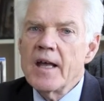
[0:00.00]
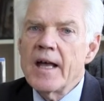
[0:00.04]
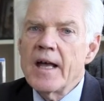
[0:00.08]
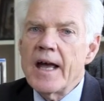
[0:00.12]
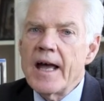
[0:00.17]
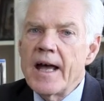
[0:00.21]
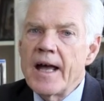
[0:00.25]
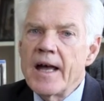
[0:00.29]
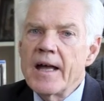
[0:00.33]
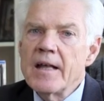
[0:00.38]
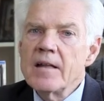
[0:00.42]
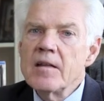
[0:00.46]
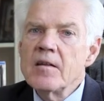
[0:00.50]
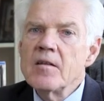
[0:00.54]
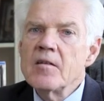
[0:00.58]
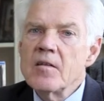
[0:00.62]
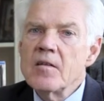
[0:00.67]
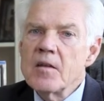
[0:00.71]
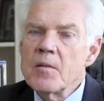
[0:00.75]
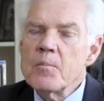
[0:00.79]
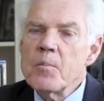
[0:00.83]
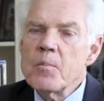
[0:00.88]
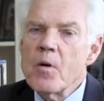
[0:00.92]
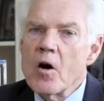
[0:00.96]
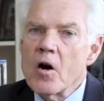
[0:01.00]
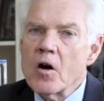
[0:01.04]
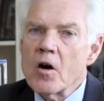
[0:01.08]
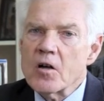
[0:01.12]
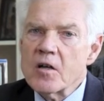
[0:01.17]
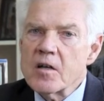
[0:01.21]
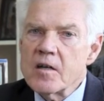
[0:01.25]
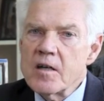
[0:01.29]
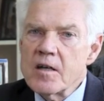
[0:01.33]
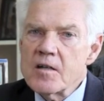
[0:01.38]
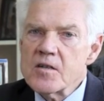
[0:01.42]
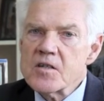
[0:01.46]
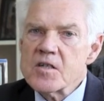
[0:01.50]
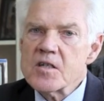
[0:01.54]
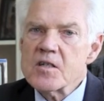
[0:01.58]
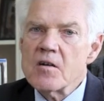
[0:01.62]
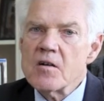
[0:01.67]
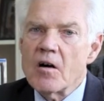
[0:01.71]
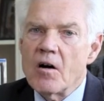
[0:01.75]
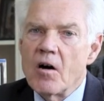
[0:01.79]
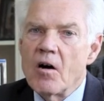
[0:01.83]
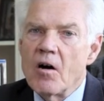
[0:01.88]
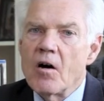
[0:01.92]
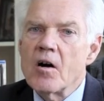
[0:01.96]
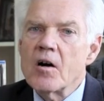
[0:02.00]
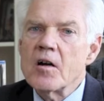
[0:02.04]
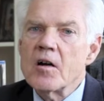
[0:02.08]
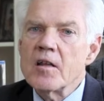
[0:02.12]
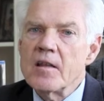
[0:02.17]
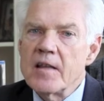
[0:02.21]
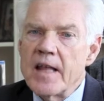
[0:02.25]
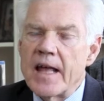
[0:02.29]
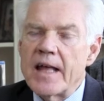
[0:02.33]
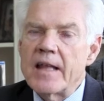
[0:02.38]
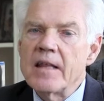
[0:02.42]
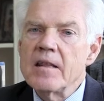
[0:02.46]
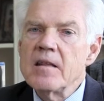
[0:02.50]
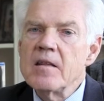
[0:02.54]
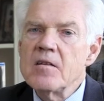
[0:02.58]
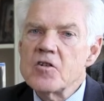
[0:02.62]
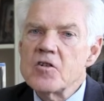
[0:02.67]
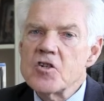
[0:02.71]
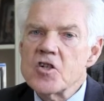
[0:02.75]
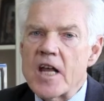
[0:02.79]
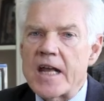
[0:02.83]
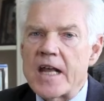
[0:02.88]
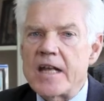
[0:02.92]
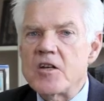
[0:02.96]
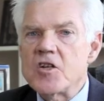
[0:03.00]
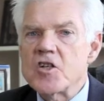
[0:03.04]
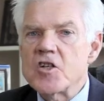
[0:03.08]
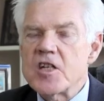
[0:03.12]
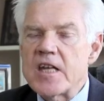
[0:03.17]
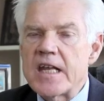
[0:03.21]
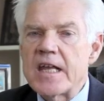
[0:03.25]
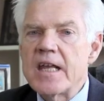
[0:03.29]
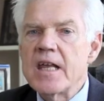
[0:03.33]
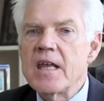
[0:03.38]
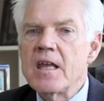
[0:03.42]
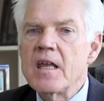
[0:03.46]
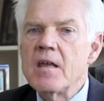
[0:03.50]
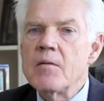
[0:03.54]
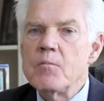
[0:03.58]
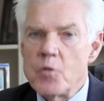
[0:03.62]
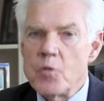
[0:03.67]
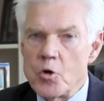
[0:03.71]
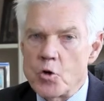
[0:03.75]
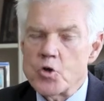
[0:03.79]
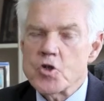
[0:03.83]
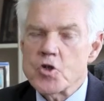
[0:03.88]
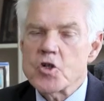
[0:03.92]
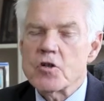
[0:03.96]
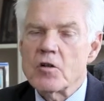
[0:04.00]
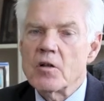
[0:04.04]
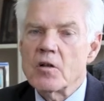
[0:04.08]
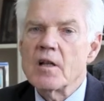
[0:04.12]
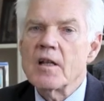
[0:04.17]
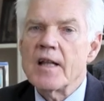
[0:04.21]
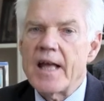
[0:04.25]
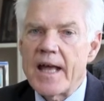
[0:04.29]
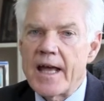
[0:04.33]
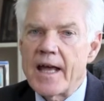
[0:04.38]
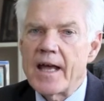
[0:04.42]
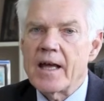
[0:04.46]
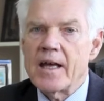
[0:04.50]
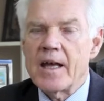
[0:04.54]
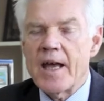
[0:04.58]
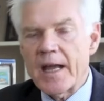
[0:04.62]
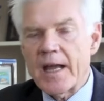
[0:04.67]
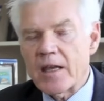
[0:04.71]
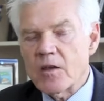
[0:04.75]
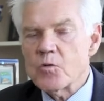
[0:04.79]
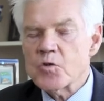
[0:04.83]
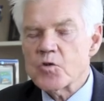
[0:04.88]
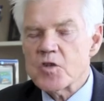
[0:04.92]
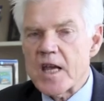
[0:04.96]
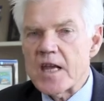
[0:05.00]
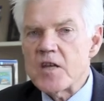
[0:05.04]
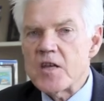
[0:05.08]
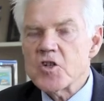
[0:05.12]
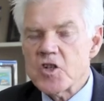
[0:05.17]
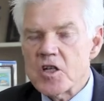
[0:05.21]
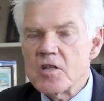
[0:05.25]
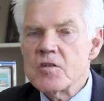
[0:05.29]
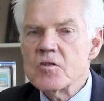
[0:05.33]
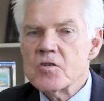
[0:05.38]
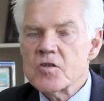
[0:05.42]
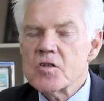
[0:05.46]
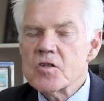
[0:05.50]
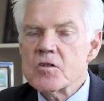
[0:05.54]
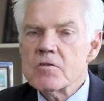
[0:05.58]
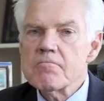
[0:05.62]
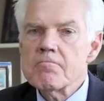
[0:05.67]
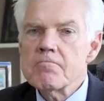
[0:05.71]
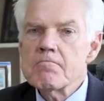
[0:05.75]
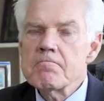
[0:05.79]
and the parties are then changing mutual accusations.